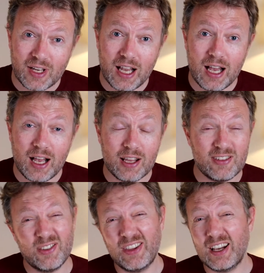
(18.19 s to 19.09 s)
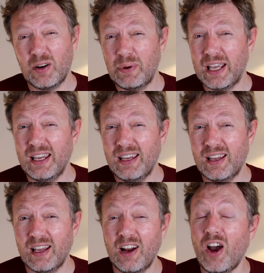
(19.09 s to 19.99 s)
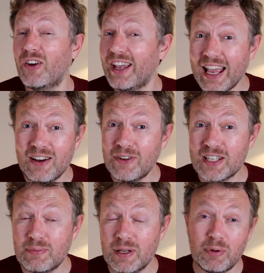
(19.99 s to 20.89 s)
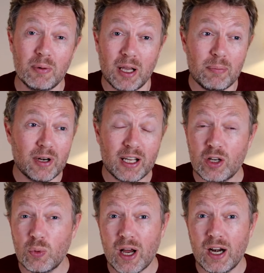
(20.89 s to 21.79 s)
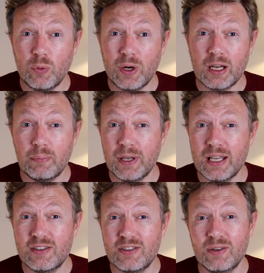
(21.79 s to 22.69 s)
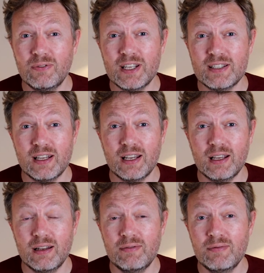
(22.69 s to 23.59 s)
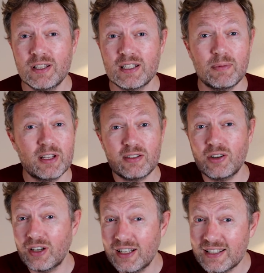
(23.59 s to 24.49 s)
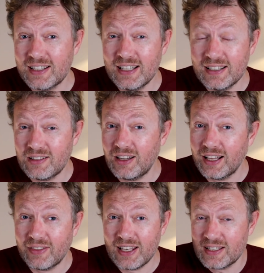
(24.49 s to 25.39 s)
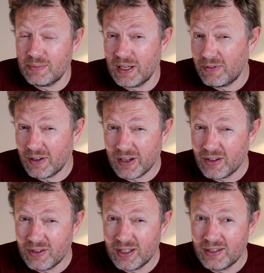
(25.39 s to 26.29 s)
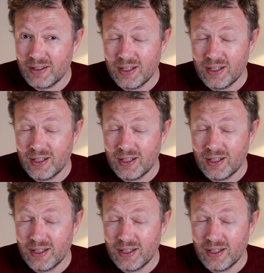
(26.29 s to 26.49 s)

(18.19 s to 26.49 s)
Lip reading: I still think it'll be an okay investment, probably a pretty good one when compared to investing in some of the stock indices like the S&P 500